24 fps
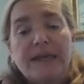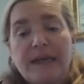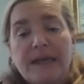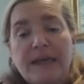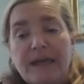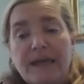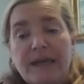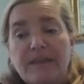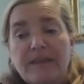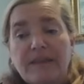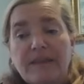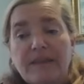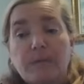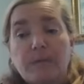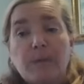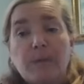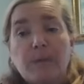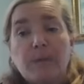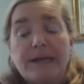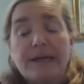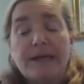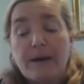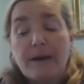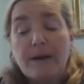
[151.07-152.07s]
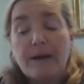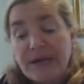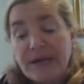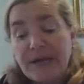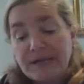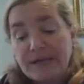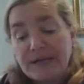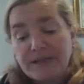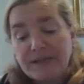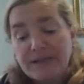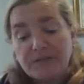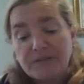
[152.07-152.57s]
And then we got
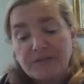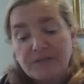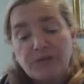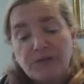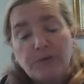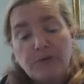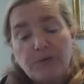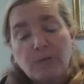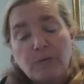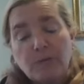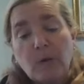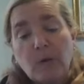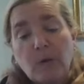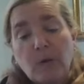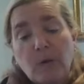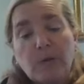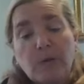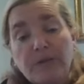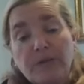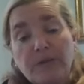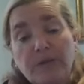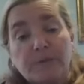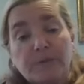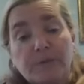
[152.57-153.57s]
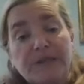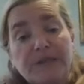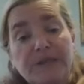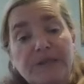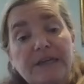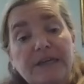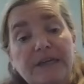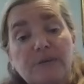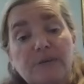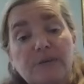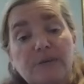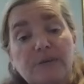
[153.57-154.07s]
back into the rowing 3
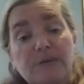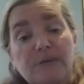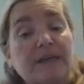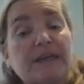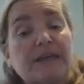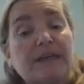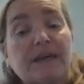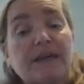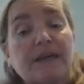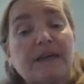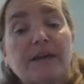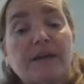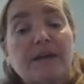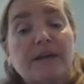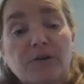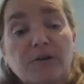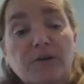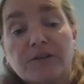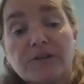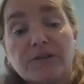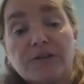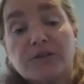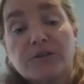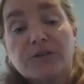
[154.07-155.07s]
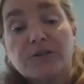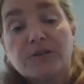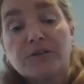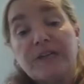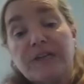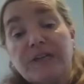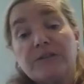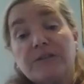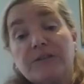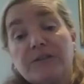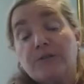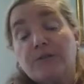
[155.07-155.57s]
days a week,
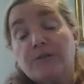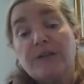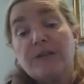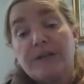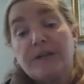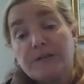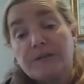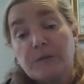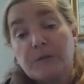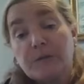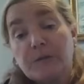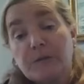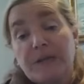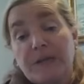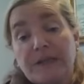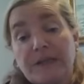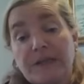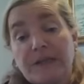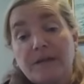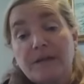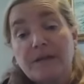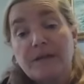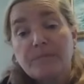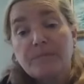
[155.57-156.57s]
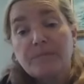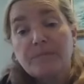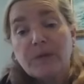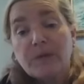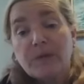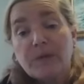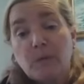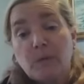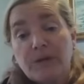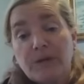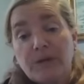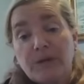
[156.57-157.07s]
cross-training 2 days a week
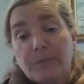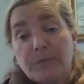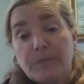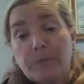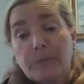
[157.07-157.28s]
with